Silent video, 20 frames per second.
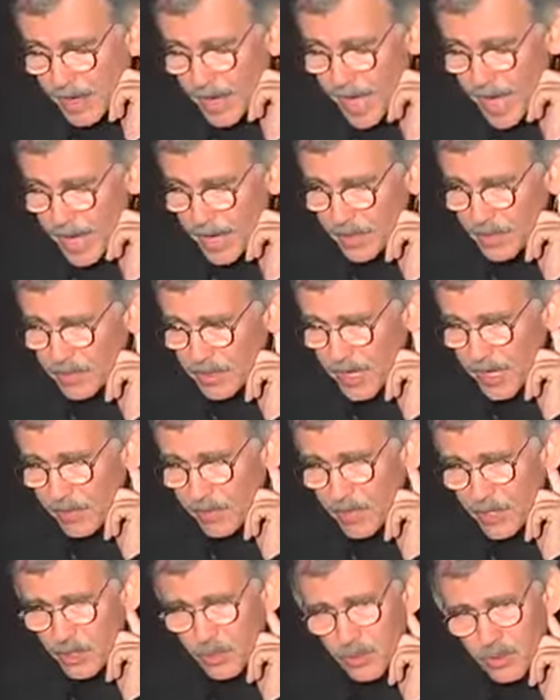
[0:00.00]
And
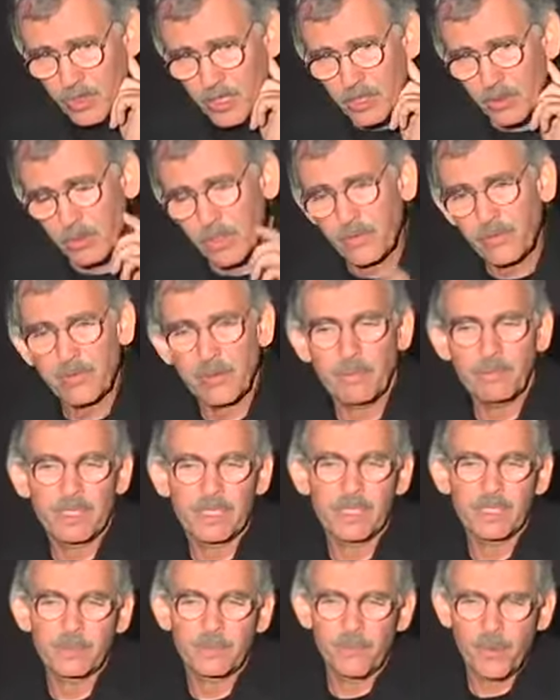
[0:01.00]
this was from a
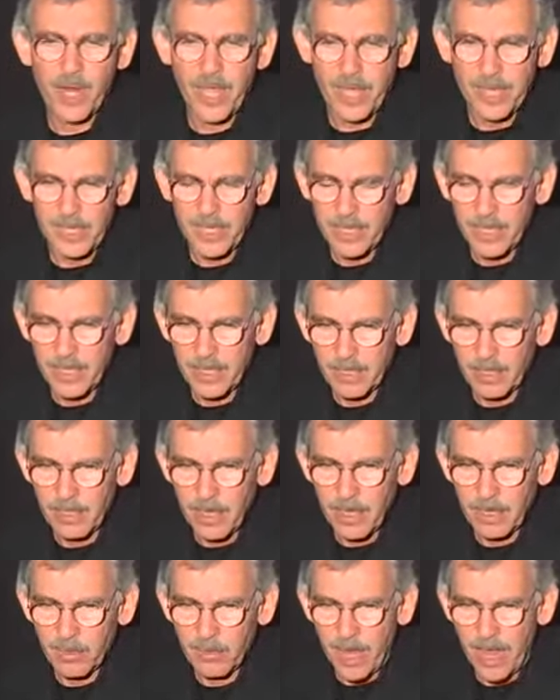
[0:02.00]
spread in
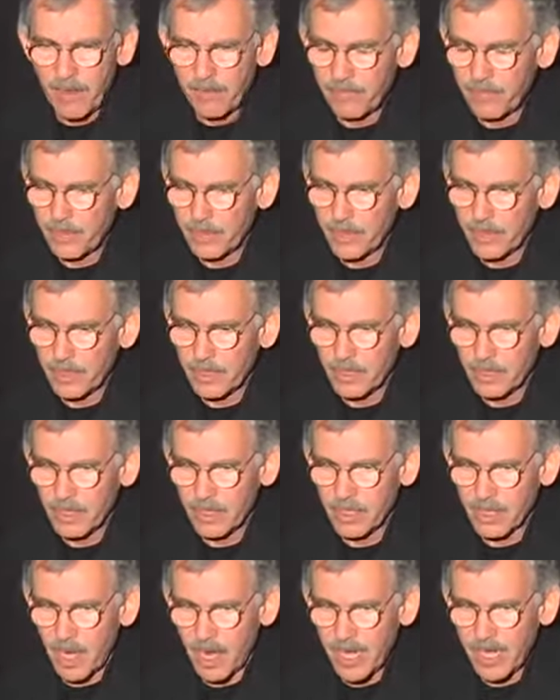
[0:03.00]
Graphis
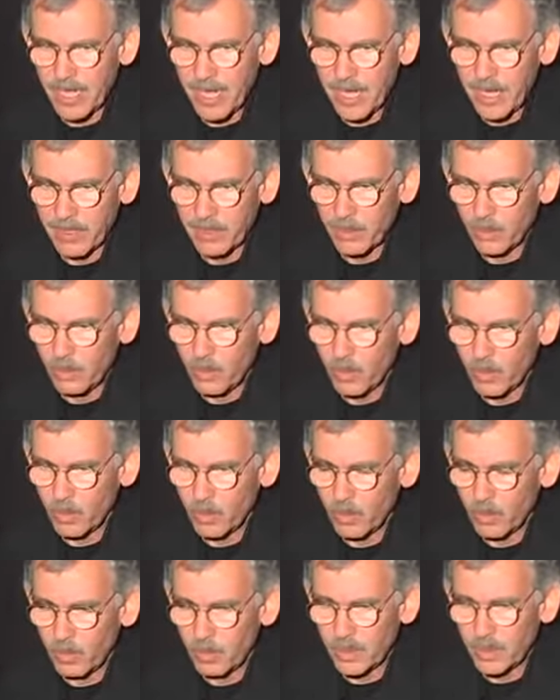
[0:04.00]
Design
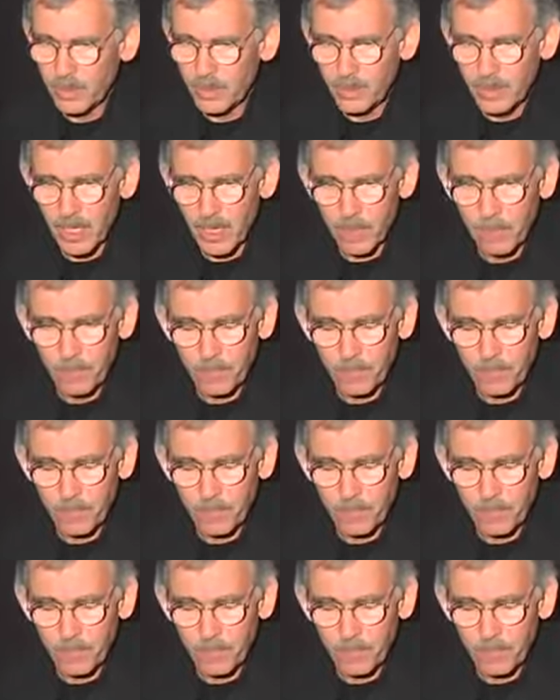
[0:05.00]
Annual, which